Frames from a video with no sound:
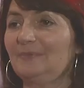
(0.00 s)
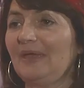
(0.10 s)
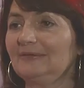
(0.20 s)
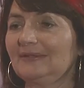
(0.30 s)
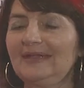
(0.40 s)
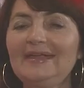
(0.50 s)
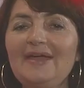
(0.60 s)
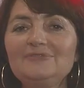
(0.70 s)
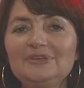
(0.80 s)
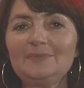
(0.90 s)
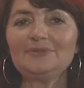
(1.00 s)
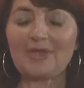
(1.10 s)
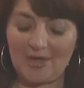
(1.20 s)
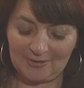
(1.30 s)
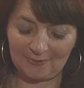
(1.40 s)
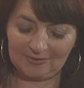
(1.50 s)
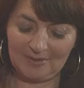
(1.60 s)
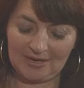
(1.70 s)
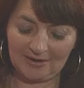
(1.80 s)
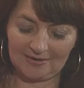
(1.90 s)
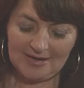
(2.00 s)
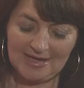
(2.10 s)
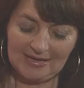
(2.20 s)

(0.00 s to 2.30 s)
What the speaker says: basically. And I have Jim Sano with me here.